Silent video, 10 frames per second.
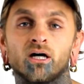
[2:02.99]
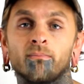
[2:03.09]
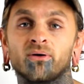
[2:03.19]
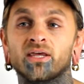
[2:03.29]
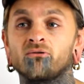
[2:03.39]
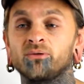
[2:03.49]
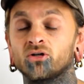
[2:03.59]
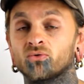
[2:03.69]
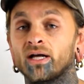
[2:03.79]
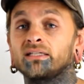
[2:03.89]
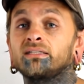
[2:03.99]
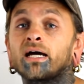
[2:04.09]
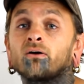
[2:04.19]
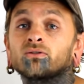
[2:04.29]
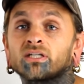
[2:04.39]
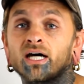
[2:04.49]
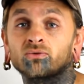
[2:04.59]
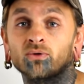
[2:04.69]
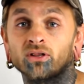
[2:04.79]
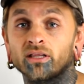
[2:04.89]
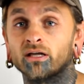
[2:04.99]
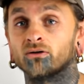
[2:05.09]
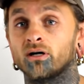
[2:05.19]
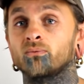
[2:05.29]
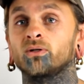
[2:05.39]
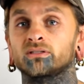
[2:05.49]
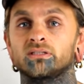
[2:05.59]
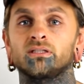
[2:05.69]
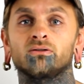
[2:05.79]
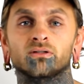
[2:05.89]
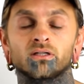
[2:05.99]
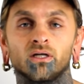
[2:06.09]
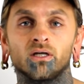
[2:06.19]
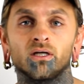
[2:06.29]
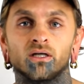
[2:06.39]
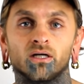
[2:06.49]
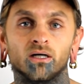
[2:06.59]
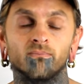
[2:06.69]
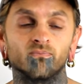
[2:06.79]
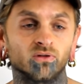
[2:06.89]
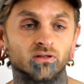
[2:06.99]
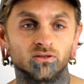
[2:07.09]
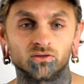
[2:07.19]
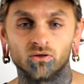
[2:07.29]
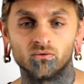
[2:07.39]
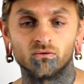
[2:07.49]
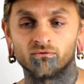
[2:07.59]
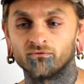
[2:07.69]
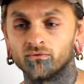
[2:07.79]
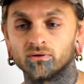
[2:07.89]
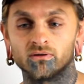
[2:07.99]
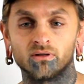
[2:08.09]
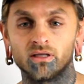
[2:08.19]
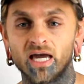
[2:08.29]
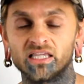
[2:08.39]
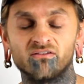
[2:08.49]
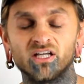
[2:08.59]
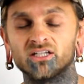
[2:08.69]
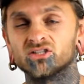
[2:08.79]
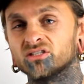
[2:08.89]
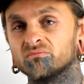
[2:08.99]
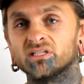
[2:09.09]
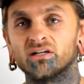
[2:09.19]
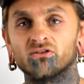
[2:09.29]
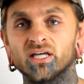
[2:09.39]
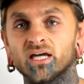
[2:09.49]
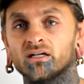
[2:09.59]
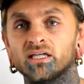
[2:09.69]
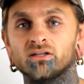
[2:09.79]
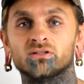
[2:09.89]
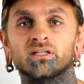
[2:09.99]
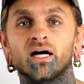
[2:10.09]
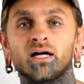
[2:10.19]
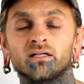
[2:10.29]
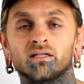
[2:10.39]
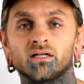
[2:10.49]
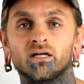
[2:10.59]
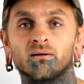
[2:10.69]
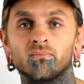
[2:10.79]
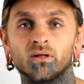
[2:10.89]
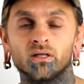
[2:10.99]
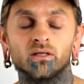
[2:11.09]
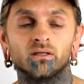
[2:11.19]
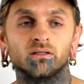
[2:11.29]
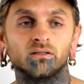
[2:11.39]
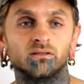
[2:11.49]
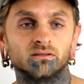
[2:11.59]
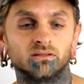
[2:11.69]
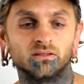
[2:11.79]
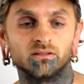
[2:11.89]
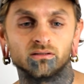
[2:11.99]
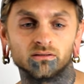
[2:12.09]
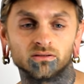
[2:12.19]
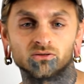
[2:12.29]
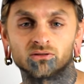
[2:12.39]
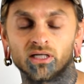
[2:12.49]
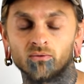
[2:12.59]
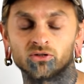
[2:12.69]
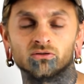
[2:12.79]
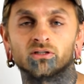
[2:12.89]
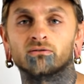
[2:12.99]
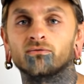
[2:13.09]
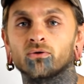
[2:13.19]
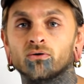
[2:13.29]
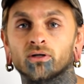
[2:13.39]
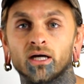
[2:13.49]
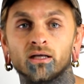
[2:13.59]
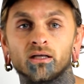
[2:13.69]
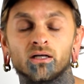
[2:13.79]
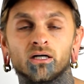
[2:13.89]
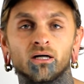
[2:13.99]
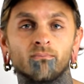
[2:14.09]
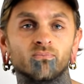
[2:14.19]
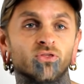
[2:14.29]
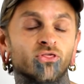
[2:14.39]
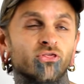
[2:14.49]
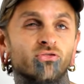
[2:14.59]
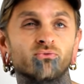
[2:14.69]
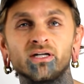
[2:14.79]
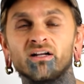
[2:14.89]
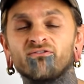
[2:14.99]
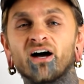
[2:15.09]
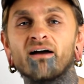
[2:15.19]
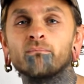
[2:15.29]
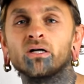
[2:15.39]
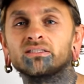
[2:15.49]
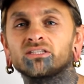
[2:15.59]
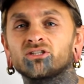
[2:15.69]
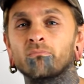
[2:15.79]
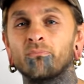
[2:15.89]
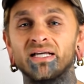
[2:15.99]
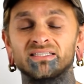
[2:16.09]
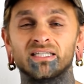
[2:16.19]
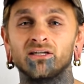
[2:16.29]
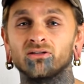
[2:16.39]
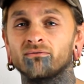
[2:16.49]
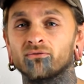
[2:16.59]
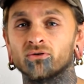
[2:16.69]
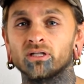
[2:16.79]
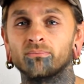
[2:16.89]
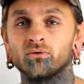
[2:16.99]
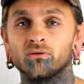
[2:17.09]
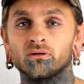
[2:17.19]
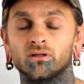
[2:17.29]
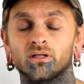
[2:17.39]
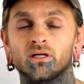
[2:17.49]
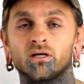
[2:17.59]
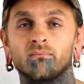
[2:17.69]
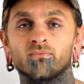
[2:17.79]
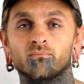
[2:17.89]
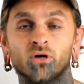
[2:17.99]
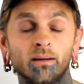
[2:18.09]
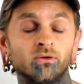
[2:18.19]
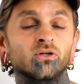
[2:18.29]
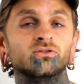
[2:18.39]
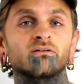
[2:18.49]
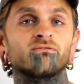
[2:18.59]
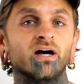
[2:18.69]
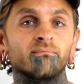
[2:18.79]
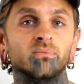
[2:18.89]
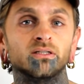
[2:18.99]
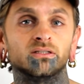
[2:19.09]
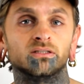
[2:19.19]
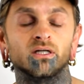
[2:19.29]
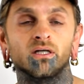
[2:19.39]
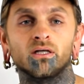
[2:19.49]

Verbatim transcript: Um, but that would be great to downsize with later on once it's healed. Um, so eighth of an inch, give or take on either side, um, is, is kind of what you're looking for, okay? Um, three to five months is your basic healing for a nipple, um, probably closer to five months.